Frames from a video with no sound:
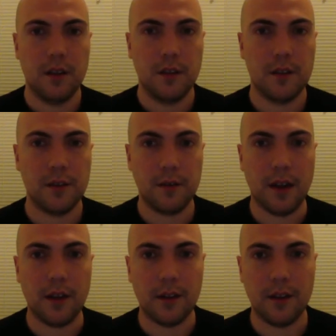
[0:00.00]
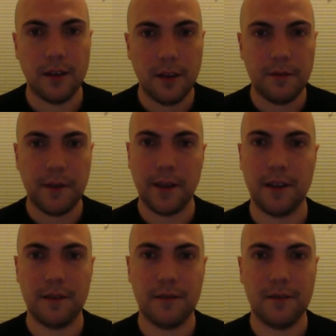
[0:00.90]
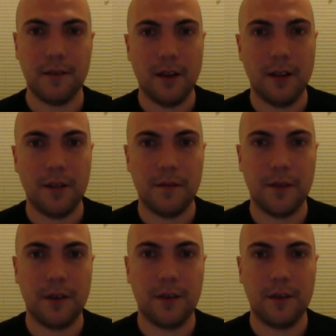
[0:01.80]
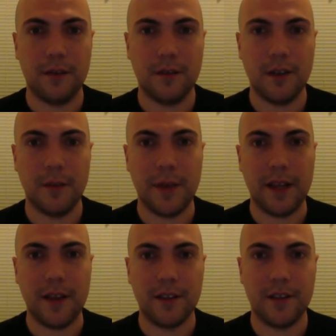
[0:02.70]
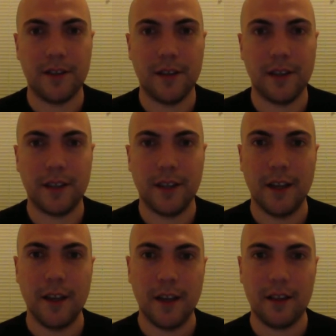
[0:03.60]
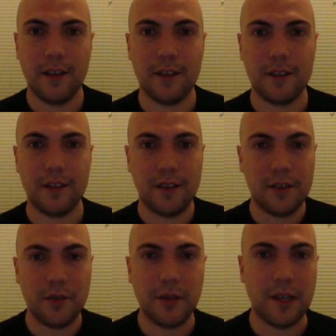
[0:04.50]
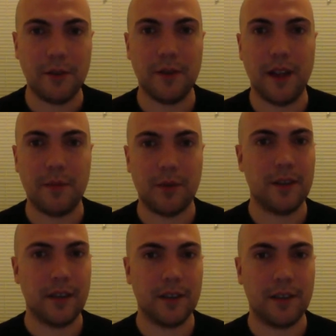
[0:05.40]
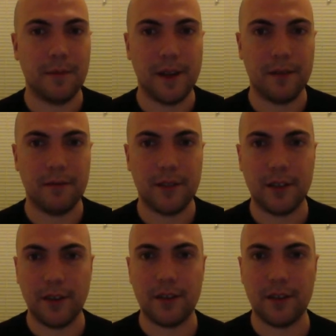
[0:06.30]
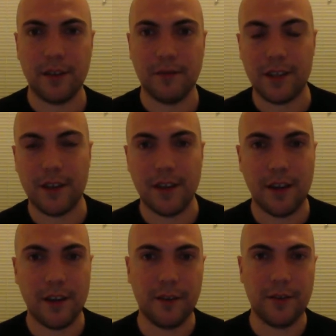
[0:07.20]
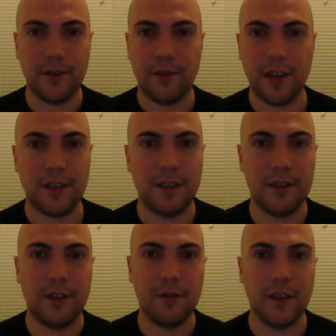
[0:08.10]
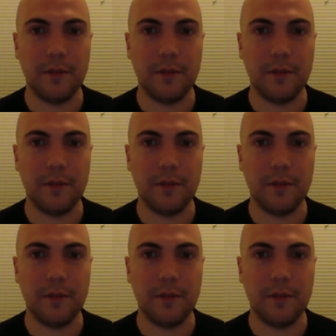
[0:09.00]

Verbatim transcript: so I, I'd love to get all of your opinions. Like this, this is only a two-day project. I'm not seriously invested in it or the direction it's going,